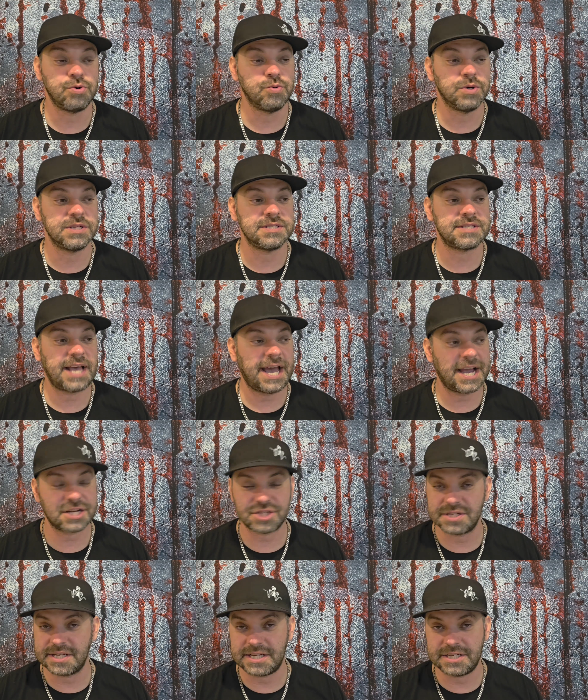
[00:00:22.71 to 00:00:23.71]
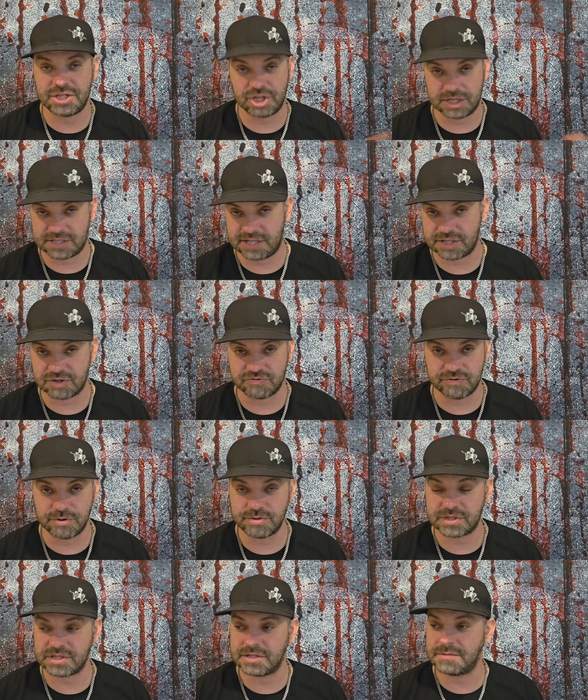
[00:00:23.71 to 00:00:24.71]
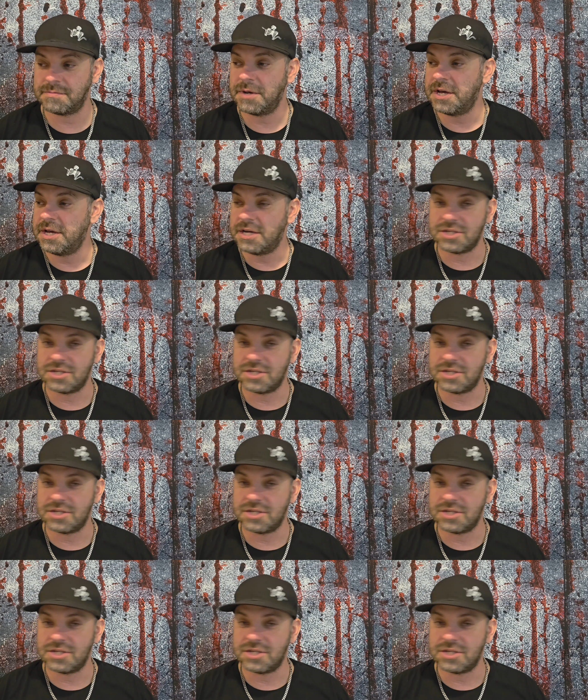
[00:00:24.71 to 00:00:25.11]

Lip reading: who was actually just as gruesome,